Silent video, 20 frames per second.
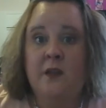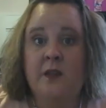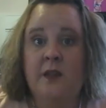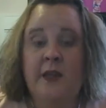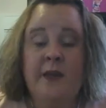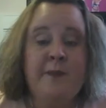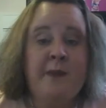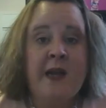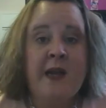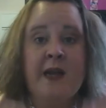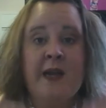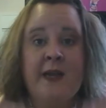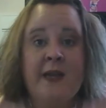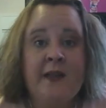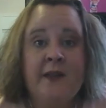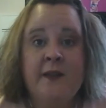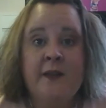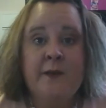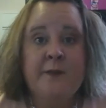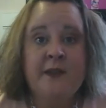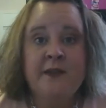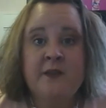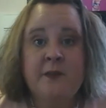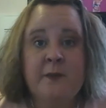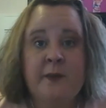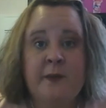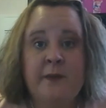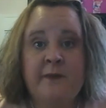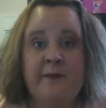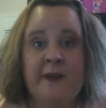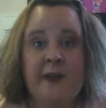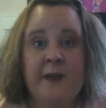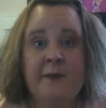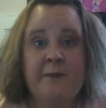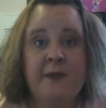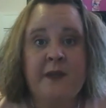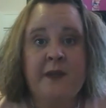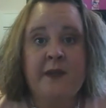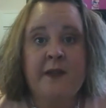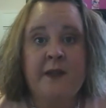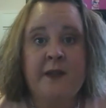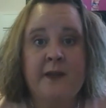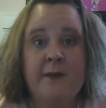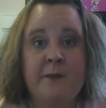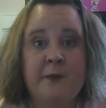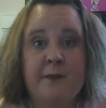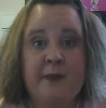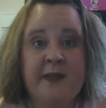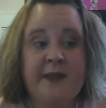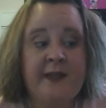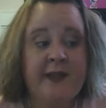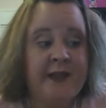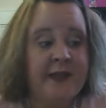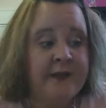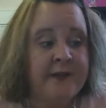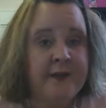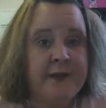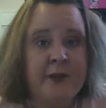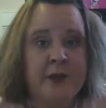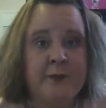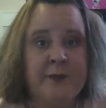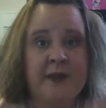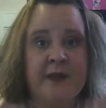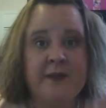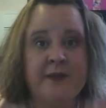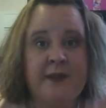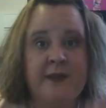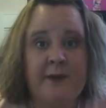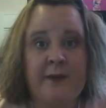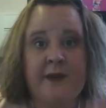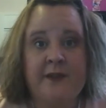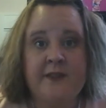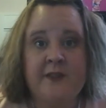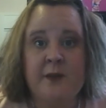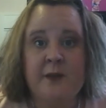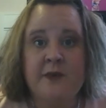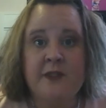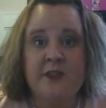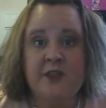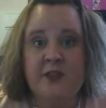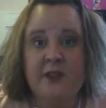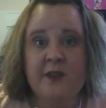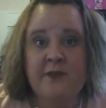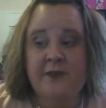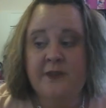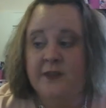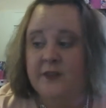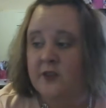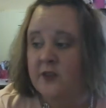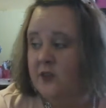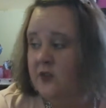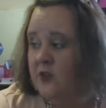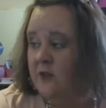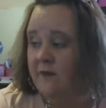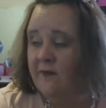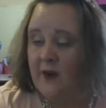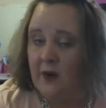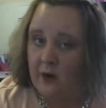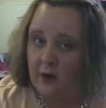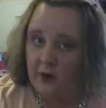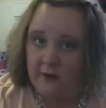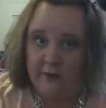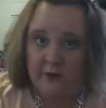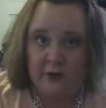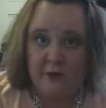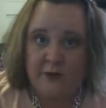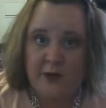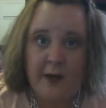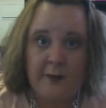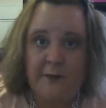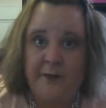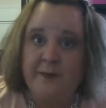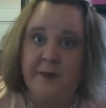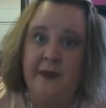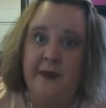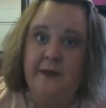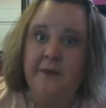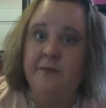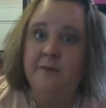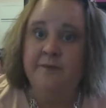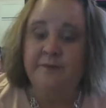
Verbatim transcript: MIA and nobody's gonna be able to find me and I'm gonna be dead in here because I have so much stuff it's just gonna fall over on top of me.